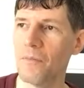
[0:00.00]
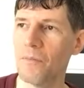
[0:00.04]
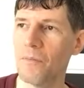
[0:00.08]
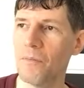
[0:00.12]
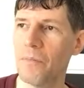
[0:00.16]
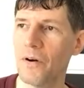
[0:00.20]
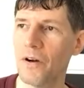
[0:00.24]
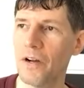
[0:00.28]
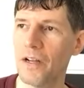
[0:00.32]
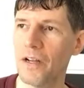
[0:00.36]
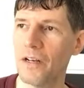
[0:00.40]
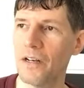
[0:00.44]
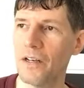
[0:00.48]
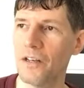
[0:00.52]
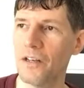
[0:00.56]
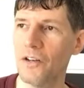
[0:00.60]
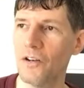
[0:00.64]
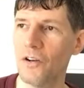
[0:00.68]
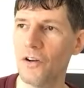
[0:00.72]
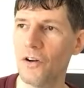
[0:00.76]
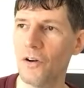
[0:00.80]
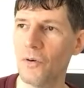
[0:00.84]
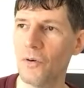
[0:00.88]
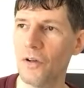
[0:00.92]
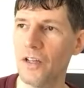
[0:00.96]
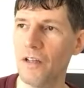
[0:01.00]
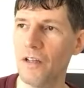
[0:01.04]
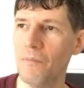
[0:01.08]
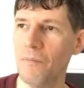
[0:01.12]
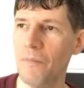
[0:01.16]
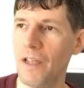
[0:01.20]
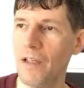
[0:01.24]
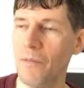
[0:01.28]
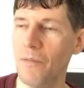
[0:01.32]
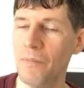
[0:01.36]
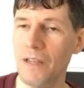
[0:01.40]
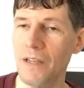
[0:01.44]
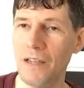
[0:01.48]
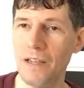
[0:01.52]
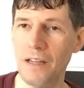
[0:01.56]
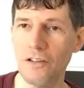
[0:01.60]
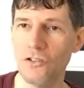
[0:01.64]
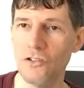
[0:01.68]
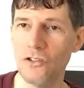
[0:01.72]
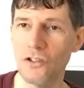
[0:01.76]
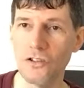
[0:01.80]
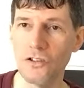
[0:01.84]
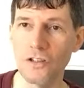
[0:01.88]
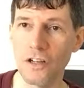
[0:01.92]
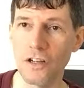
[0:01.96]
but you know it may
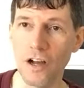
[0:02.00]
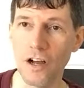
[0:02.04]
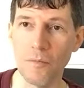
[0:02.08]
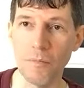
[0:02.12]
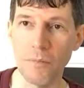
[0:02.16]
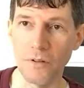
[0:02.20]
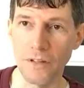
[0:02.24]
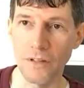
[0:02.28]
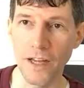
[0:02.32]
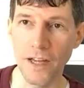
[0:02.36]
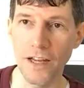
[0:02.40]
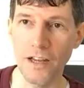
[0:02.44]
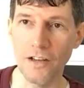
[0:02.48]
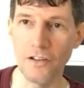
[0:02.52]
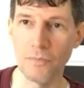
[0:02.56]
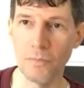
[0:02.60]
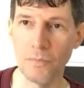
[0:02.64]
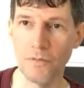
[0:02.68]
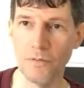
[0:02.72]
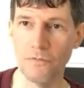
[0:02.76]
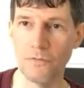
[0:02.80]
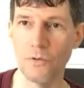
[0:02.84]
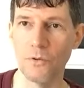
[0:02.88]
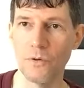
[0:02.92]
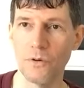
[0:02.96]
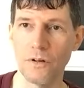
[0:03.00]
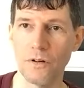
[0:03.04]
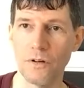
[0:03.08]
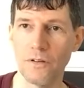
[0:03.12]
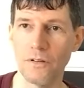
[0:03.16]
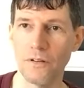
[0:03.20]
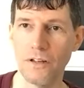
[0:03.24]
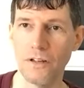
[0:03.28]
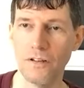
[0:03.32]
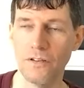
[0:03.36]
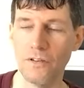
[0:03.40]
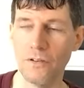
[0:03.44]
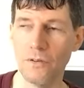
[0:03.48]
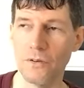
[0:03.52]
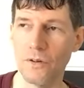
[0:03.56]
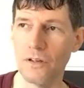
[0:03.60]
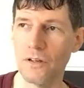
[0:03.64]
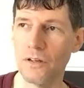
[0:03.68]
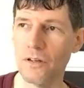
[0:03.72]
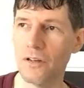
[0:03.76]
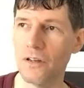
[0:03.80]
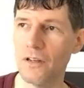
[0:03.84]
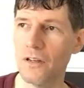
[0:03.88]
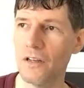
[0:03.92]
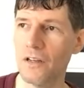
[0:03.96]
be just a couple days before they do
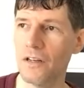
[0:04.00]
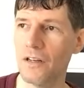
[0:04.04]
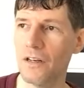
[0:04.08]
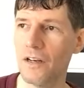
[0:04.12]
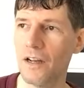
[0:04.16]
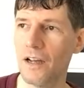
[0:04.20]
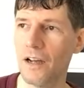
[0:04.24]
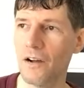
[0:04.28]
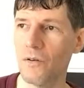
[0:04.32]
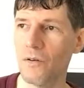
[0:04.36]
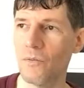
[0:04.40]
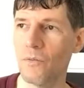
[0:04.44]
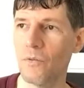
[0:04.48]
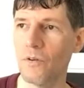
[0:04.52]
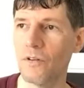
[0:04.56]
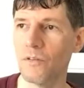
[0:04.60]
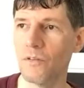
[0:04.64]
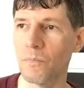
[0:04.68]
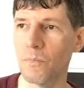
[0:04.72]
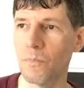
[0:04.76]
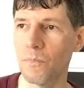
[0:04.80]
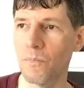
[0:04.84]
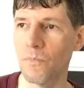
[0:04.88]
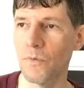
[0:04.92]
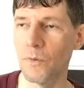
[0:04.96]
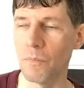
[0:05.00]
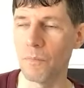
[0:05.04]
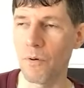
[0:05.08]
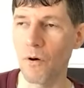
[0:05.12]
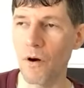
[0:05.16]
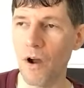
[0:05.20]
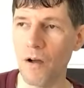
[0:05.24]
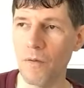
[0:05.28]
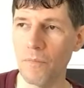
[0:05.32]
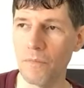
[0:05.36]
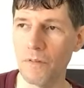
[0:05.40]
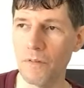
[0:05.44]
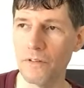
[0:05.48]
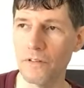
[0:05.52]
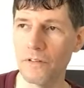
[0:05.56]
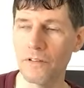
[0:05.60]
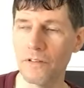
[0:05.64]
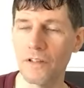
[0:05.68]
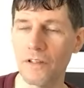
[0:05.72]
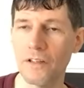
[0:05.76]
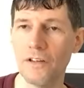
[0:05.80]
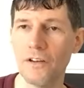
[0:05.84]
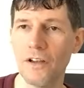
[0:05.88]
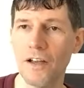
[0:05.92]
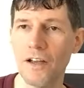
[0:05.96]
it now what's the problem is
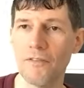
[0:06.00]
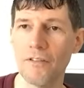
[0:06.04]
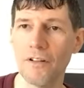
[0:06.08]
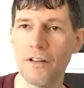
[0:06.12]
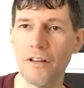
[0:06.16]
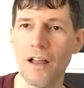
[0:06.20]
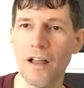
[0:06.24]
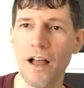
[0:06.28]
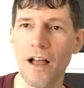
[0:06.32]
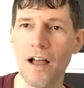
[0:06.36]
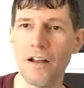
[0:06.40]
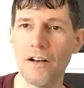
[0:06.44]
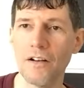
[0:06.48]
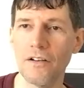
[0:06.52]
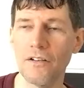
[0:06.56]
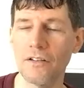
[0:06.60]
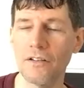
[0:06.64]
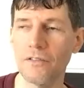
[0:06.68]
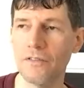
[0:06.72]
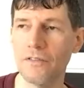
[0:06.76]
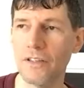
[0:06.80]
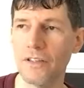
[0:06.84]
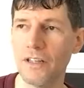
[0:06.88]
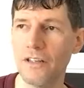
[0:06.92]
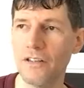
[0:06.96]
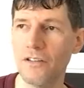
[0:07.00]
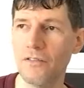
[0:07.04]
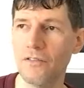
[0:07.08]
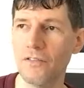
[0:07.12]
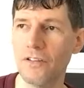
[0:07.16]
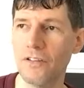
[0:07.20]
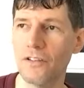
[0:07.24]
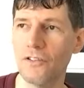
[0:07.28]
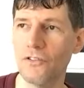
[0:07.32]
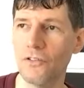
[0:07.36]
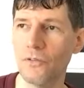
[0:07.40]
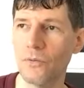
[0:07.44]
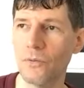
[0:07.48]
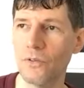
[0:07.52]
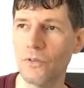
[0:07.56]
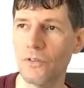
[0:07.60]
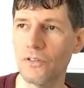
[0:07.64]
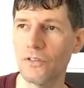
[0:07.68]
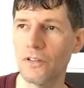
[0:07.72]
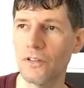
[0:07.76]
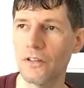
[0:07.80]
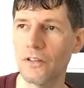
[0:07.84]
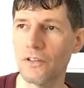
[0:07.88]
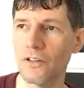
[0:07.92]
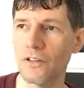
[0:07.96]
is that you have a lot of
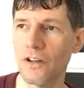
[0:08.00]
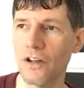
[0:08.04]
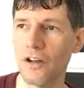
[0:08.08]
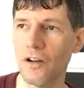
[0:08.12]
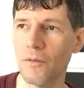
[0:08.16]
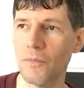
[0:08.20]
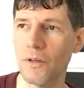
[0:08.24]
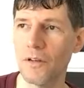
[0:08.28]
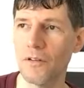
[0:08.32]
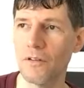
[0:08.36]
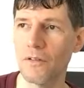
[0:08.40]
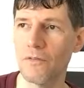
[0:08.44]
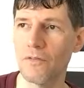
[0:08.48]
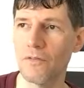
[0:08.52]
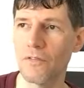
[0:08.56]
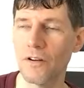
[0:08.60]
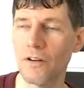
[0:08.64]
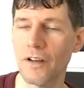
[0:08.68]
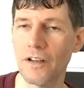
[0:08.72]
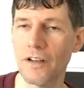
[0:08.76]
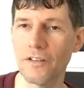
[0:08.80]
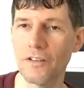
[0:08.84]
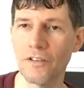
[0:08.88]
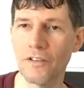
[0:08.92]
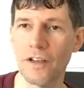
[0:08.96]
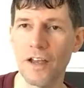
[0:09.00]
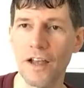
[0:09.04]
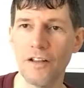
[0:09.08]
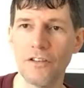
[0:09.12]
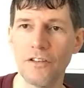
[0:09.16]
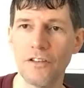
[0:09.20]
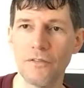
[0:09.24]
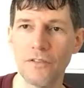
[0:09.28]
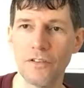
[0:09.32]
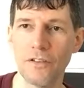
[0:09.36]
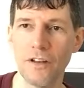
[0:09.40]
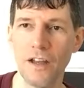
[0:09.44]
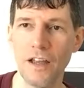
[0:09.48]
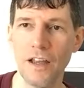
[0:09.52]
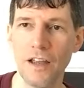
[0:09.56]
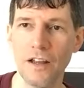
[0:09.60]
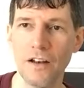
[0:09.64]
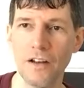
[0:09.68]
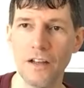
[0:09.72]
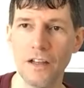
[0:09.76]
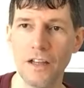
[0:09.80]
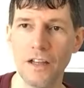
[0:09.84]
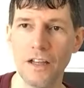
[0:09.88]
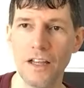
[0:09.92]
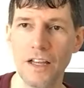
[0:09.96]
individuals that are coming as heads of
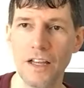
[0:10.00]
state